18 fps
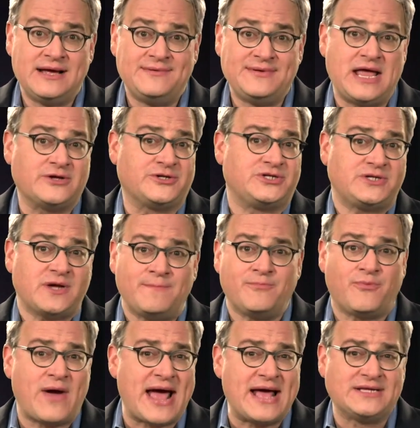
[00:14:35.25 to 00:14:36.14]
Now,
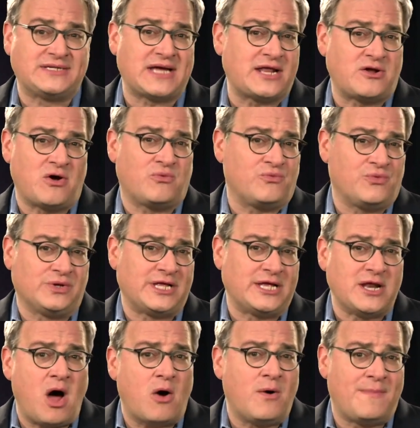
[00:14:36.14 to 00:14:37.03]
some brands I don't
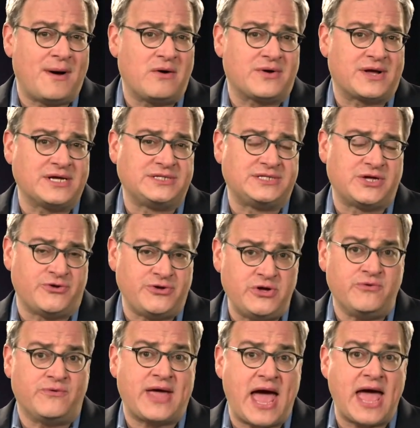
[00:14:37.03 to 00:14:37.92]
really know about because they're
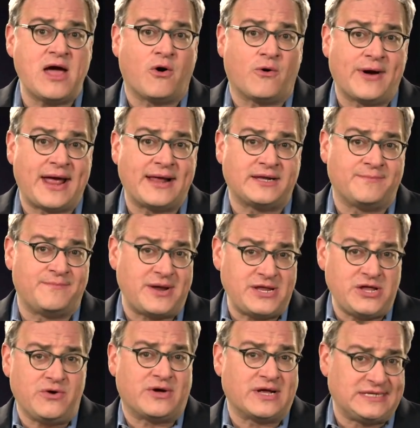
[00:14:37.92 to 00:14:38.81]
UK-oriented, but
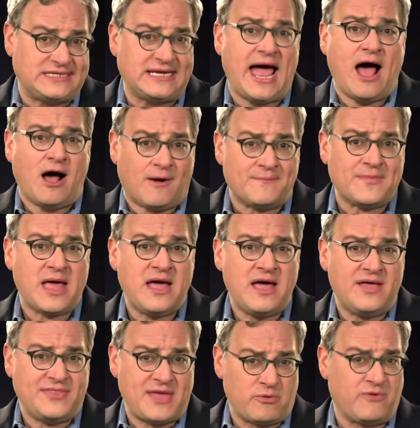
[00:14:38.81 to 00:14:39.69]
you could tell
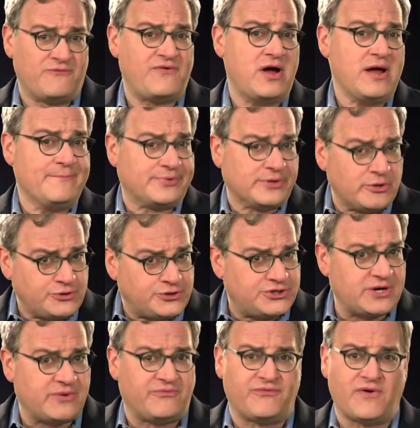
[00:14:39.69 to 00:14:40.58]
they were very
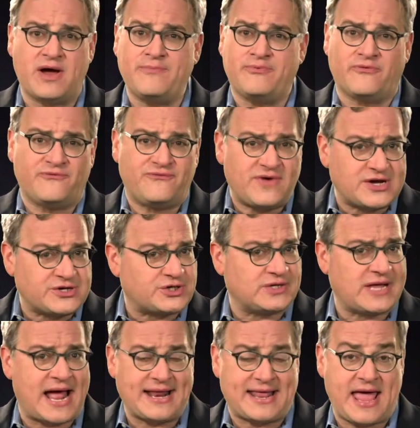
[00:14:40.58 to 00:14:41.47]
blue-chip, very
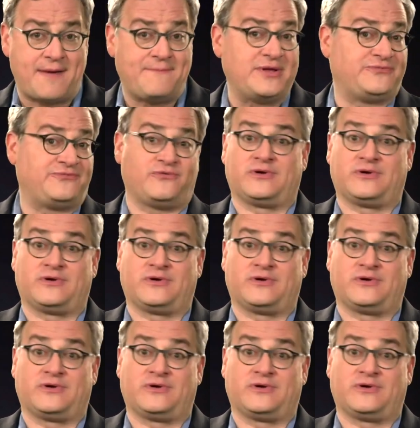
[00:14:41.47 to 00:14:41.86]
professional ad campaigns.